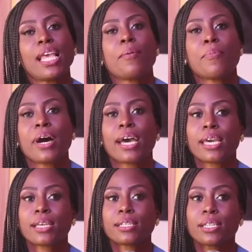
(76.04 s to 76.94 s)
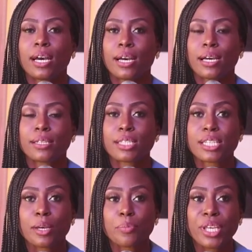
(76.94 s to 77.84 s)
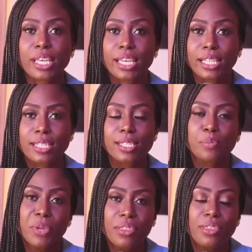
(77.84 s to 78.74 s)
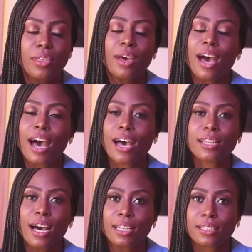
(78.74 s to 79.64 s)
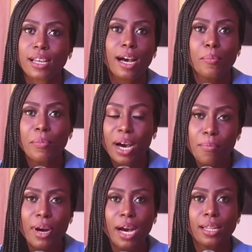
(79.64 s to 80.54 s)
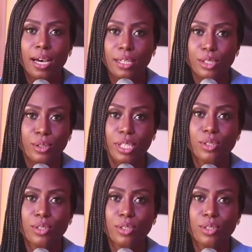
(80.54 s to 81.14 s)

By uh, Jada Pinkett Smith and her, her mom and her daughter.